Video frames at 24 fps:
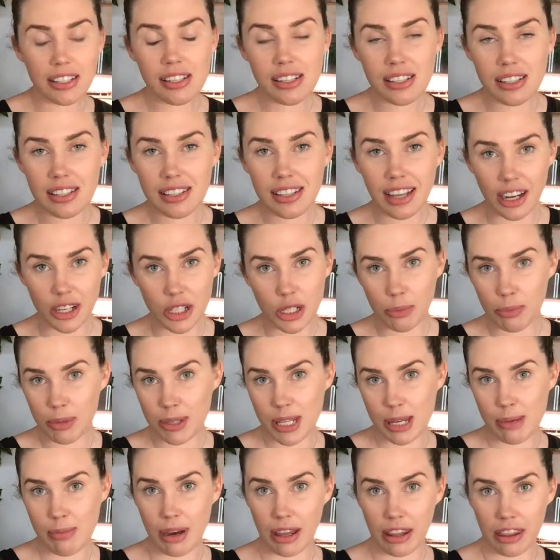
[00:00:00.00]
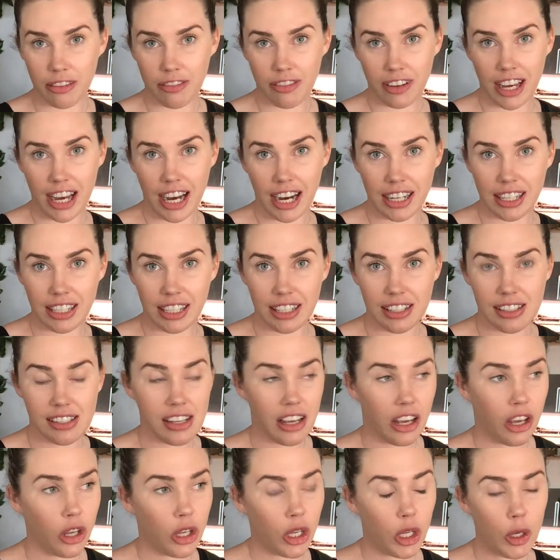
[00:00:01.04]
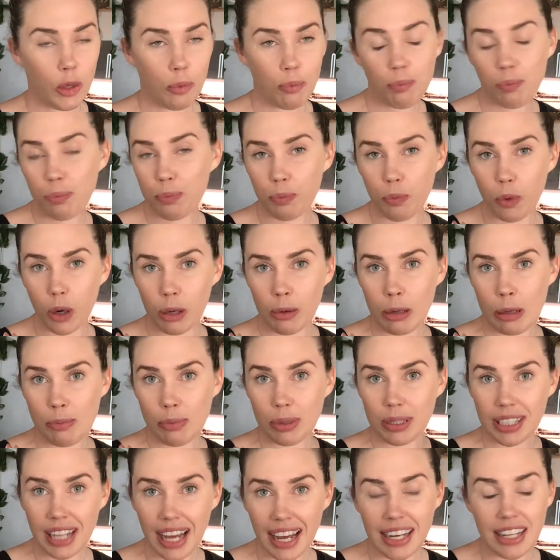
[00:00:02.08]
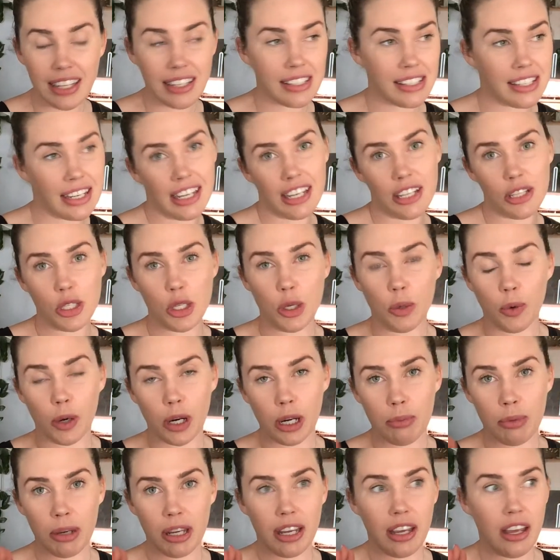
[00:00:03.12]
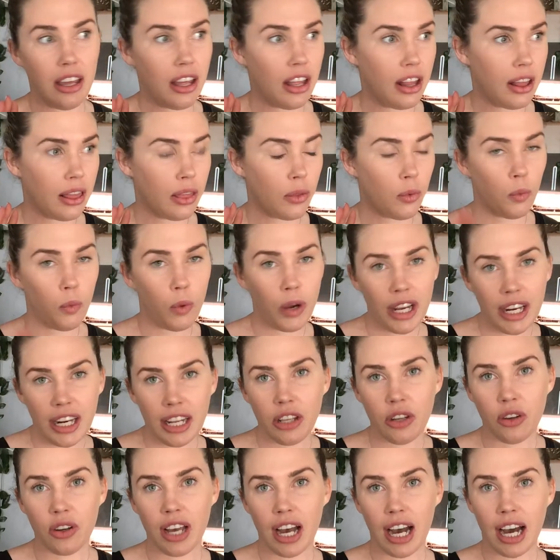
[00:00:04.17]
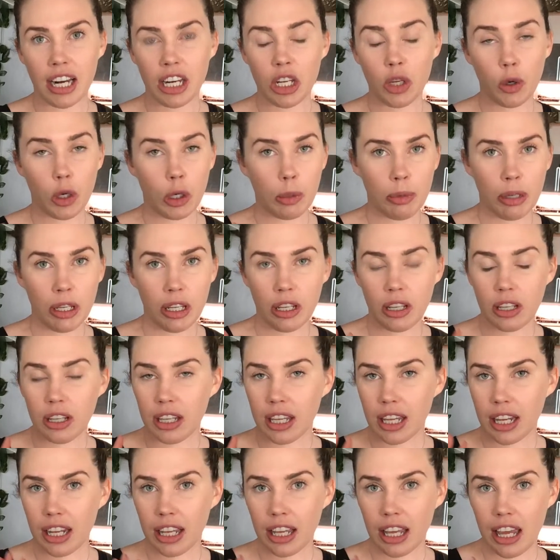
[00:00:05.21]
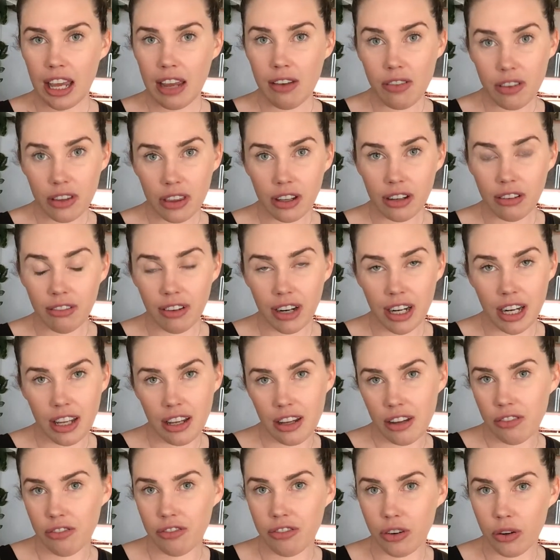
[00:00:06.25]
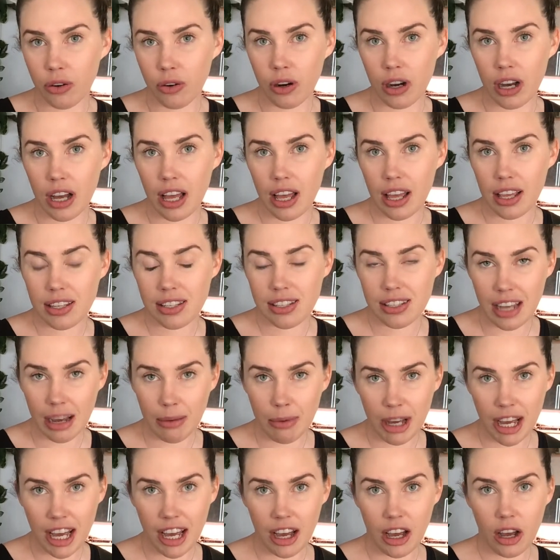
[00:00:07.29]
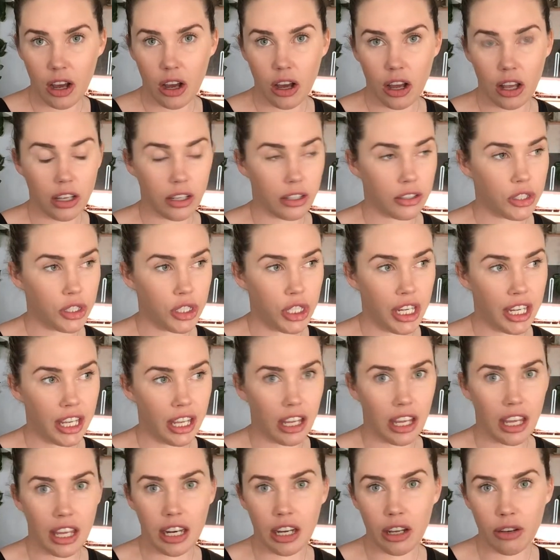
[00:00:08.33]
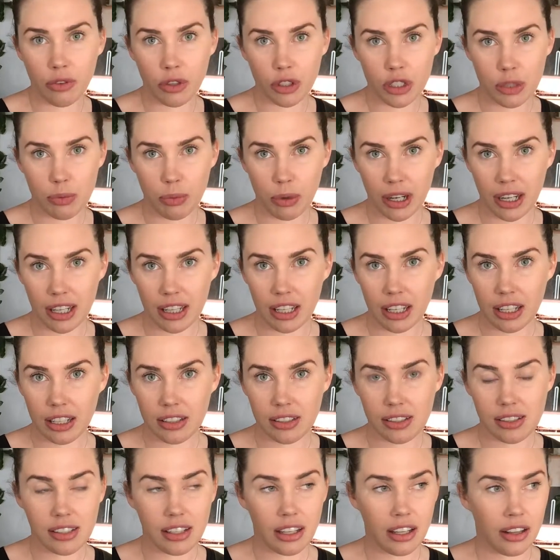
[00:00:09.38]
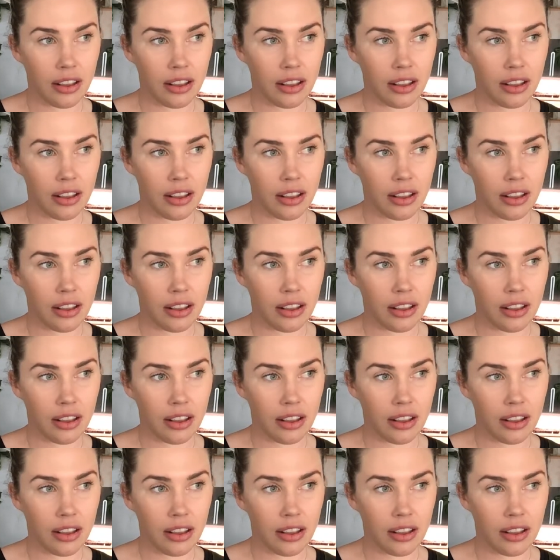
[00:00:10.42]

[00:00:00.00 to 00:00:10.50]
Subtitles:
such a busy month for gardeners. You want to be planting seeds. You want to be weeding your garden. You want to be getting everything ready for summer, checking any of your sprinklers,